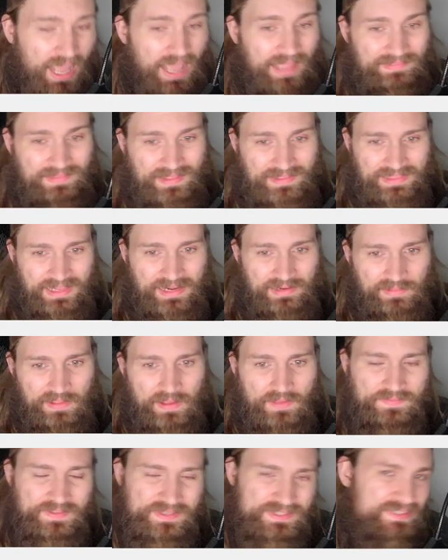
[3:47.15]
I like that a
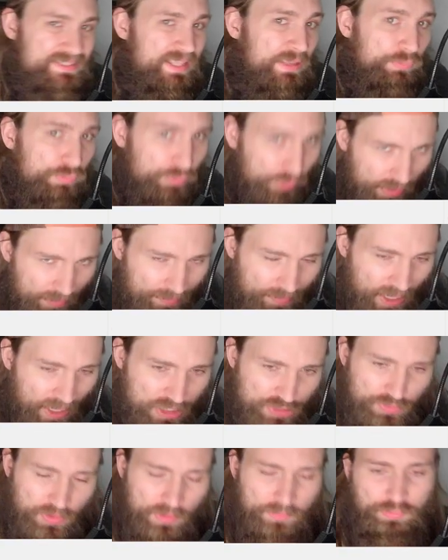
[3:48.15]
lot. This is a
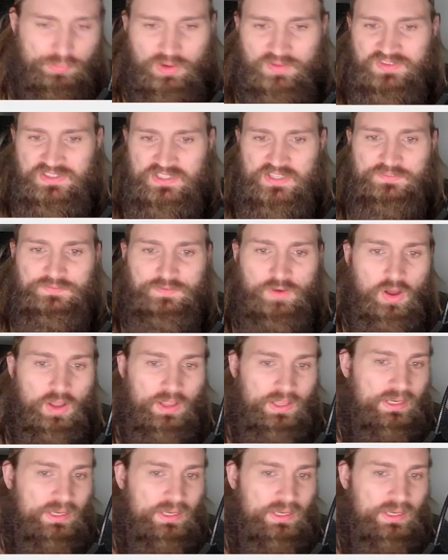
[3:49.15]
rematch where they previously fought,